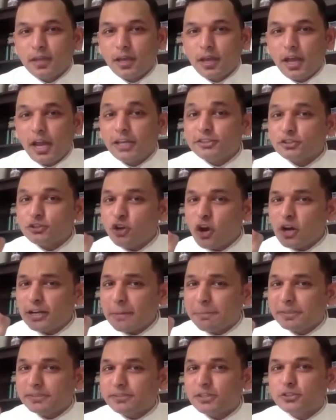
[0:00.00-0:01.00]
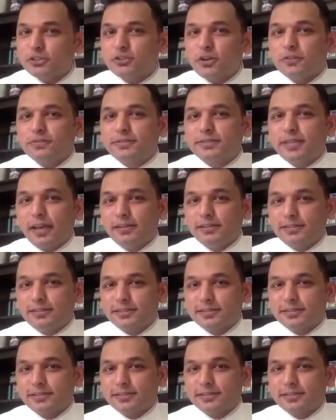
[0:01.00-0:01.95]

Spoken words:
it's not a business of sales.